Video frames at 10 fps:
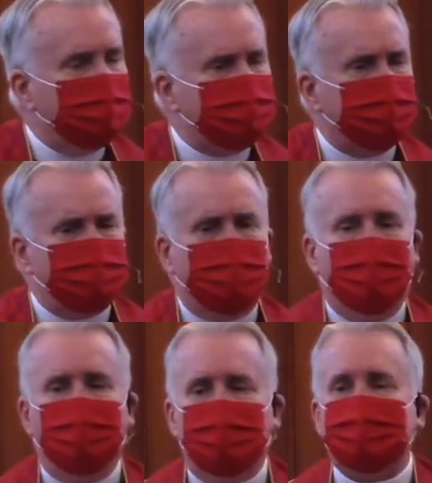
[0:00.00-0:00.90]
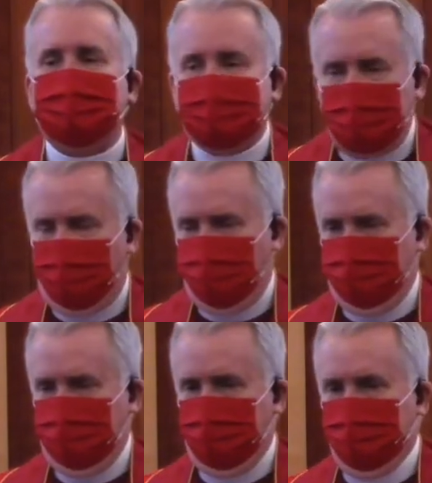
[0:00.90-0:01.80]
as this world
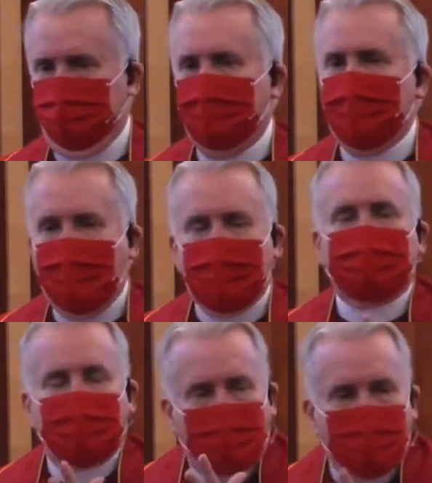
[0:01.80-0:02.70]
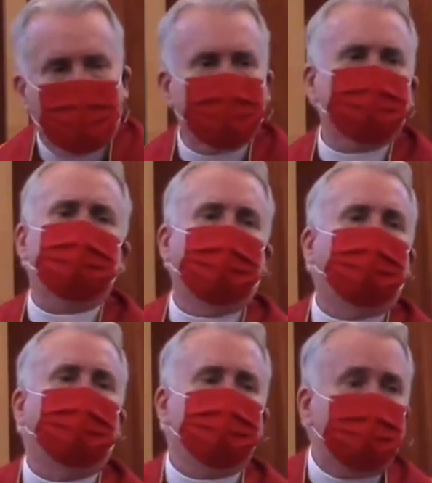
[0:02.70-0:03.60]
differently and in accordance with
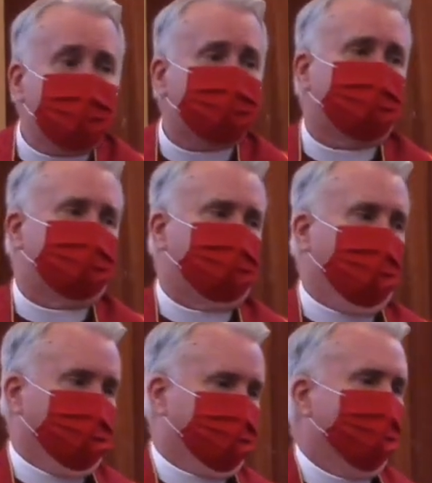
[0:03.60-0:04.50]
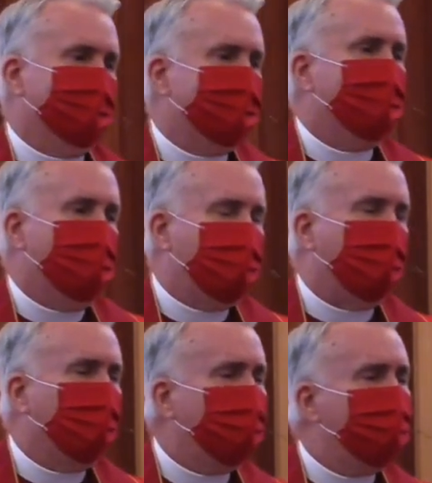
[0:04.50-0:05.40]
what Jesus says about
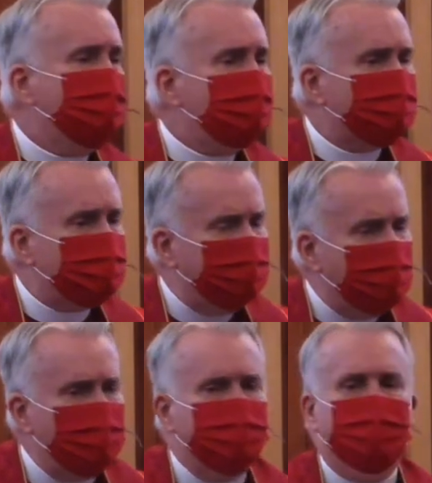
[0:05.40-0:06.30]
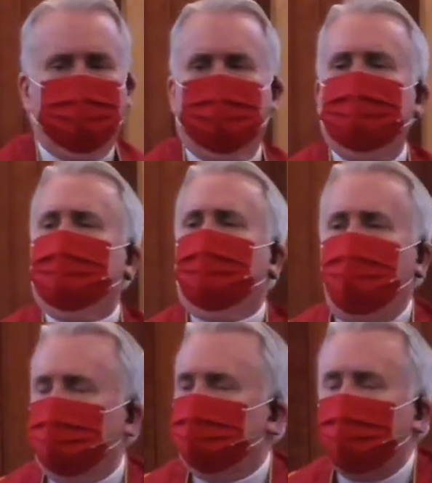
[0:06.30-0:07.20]
what it means to be human,
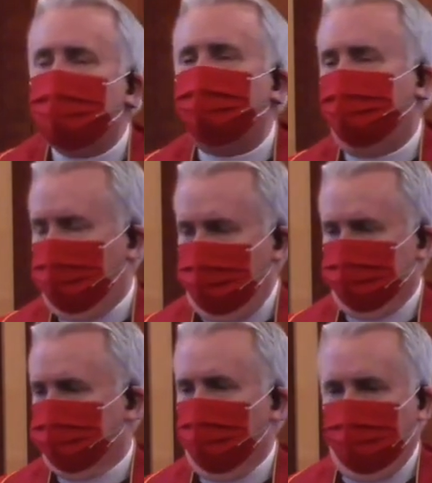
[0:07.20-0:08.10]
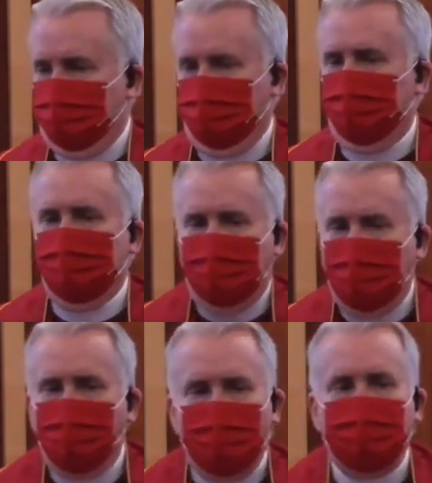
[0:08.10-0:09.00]
what life is like, and
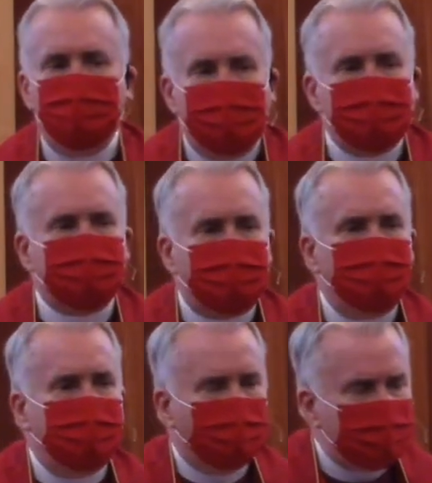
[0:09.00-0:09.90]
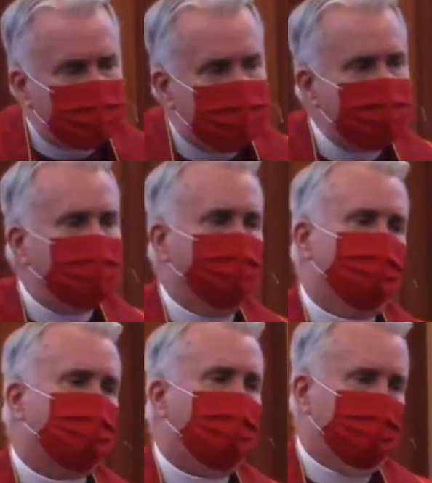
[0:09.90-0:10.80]
what it means to be a redeemed
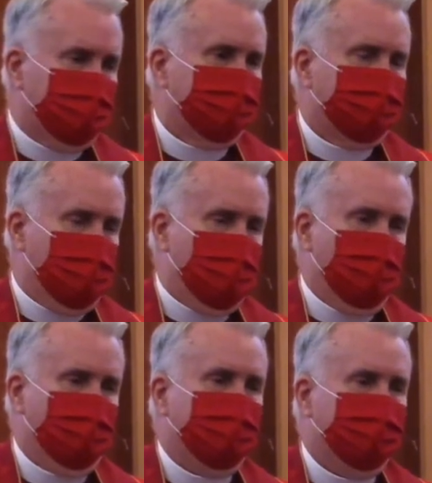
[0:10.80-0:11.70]
child of God.